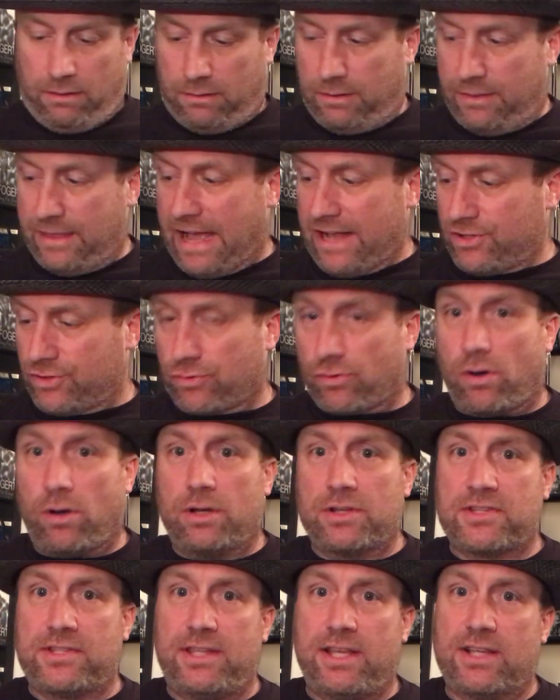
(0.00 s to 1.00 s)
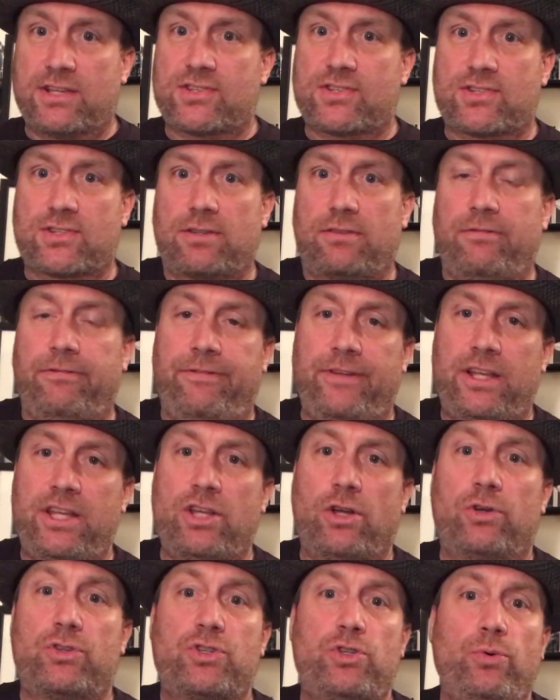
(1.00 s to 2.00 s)
That draws this
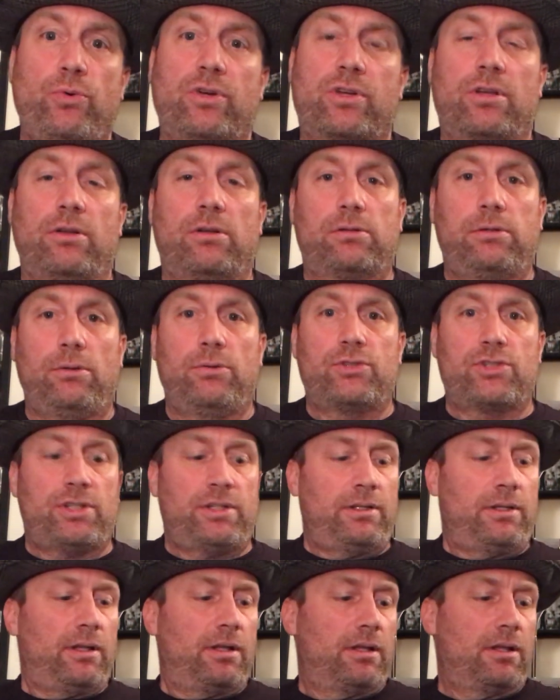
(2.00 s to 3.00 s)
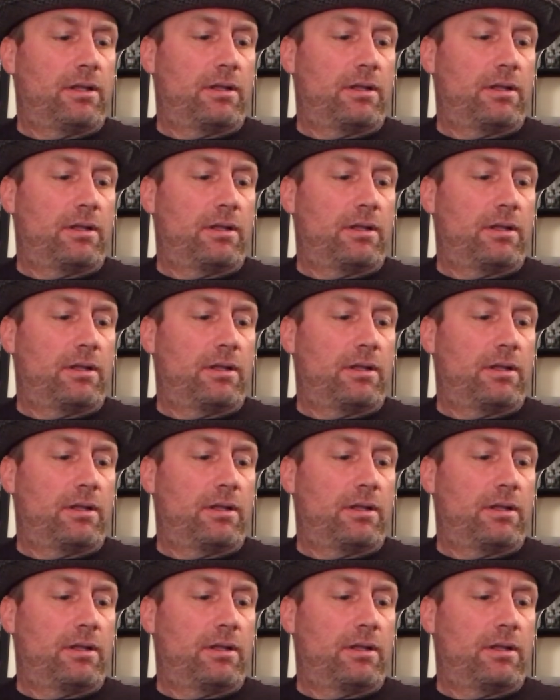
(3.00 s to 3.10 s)
video to a conclusion.